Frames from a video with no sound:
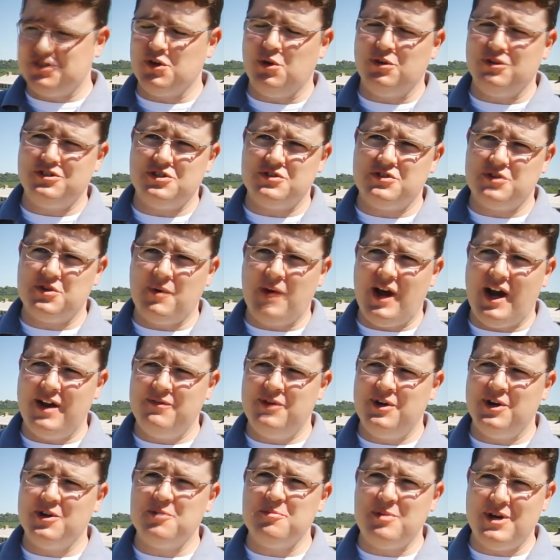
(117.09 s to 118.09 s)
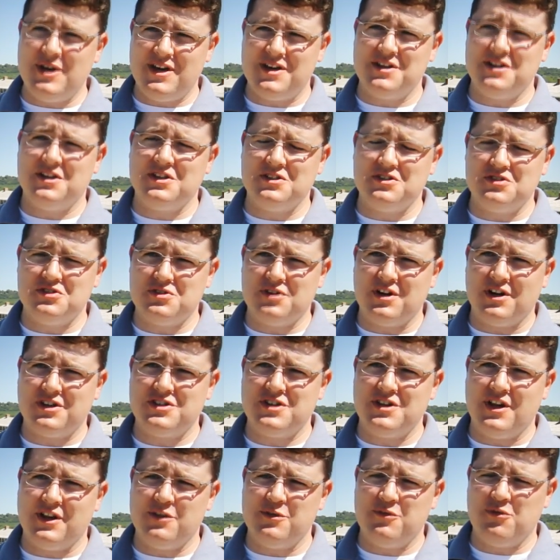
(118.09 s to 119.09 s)
soldiers arrived here to begin
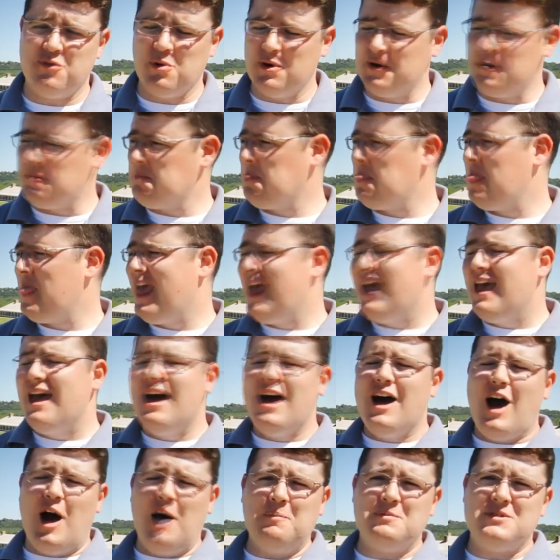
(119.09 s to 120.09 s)
construction on the fort, up